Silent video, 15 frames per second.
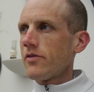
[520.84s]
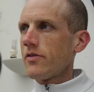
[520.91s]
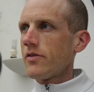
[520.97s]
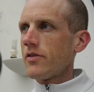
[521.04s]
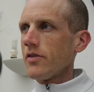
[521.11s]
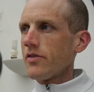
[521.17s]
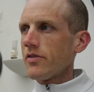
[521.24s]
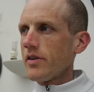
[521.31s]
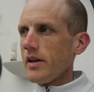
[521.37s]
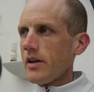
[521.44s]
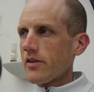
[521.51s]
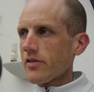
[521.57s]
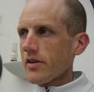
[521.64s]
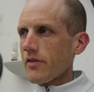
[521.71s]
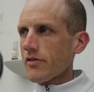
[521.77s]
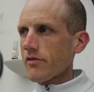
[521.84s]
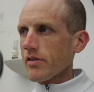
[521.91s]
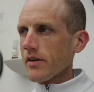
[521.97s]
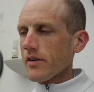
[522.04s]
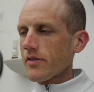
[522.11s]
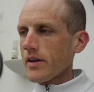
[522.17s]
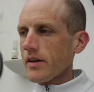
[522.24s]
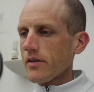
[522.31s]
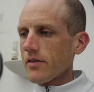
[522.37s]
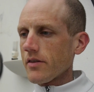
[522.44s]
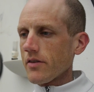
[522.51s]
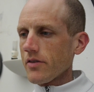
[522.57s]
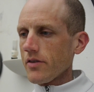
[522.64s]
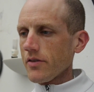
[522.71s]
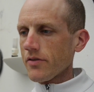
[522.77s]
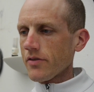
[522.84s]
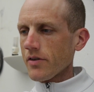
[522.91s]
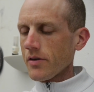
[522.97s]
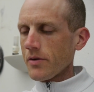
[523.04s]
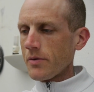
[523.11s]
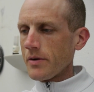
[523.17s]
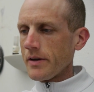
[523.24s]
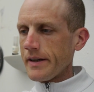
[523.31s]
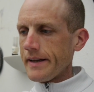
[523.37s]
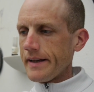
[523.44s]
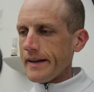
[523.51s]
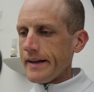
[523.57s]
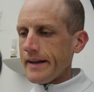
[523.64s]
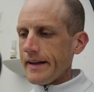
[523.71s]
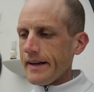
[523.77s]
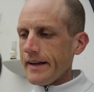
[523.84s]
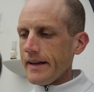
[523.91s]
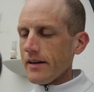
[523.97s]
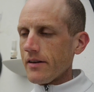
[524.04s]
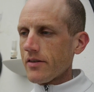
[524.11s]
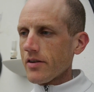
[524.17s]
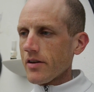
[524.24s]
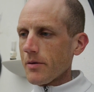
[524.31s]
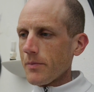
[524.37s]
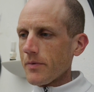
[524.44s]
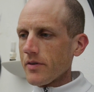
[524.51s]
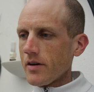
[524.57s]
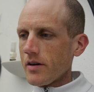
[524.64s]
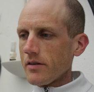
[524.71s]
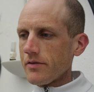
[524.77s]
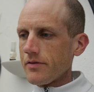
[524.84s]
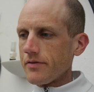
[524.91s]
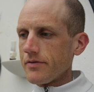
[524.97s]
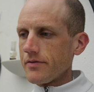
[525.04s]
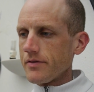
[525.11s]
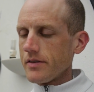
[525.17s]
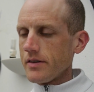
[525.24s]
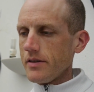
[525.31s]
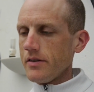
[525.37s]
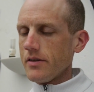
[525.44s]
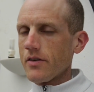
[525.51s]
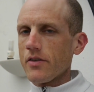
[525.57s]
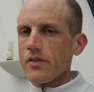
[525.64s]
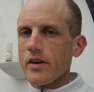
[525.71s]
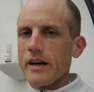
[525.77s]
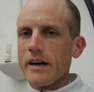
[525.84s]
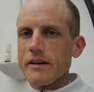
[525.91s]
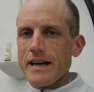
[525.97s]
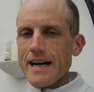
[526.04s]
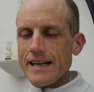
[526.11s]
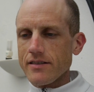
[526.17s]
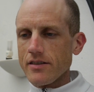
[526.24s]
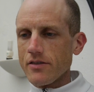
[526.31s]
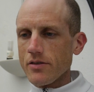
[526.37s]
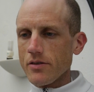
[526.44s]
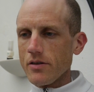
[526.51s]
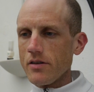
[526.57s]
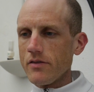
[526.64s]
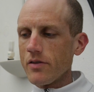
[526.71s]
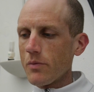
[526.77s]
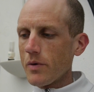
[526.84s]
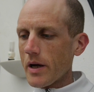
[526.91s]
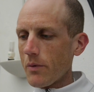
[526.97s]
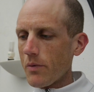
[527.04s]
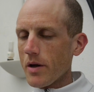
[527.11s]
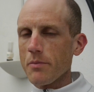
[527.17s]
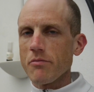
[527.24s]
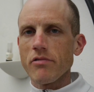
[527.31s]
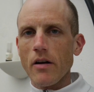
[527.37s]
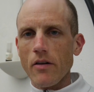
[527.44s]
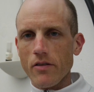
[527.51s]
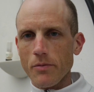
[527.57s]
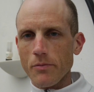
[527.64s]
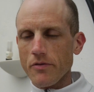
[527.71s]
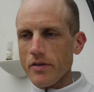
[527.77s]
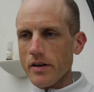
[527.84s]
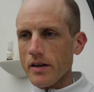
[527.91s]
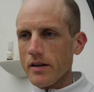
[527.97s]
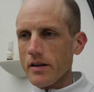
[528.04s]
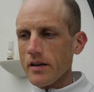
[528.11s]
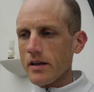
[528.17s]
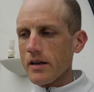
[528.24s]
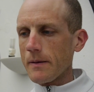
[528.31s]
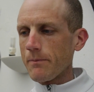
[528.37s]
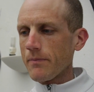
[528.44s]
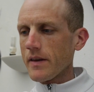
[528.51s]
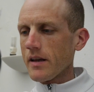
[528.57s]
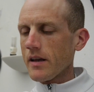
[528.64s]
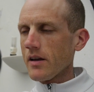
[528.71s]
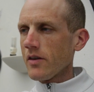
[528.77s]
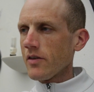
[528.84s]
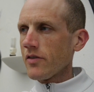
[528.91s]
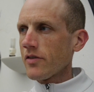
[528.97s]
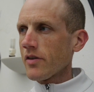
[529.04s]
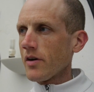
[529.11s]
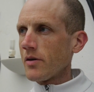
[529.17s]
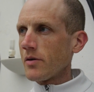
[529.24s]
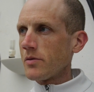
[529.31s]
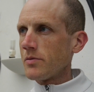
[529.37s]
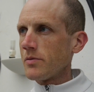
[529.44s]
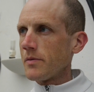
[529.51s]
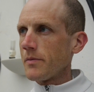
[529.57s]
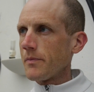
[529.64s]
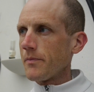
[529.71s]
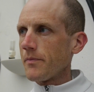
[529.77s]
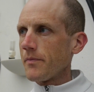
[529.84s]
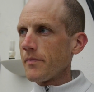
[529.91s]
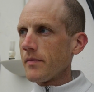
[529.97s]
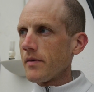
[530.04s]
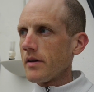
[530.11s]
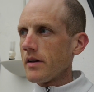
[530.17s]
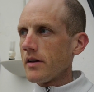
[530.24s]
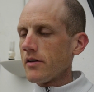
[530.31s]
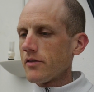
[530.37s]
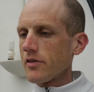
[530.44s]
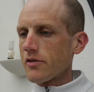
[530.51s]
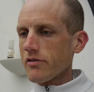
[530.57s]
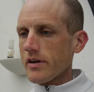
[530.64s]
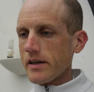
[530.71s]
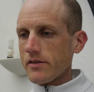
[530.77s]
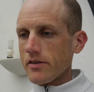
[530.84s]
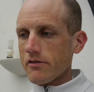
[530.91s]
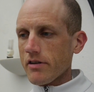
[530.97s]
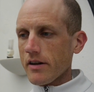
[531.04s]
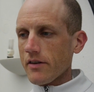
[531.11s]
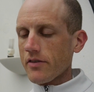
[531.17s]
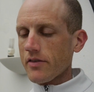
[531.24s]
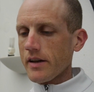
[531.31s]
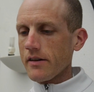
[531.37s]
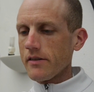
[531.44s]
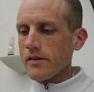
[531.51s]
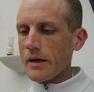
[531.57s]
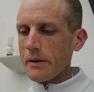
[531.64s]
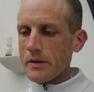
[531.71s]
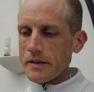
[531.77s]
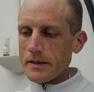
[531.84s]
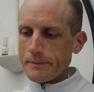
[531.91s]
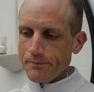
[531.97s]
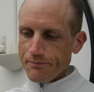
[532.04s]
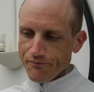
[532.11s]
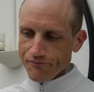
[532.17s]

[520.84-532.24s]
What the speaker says: to see self-transcendence also in terms of, you could say, our attitude, the way we approach something. So to try to transcend our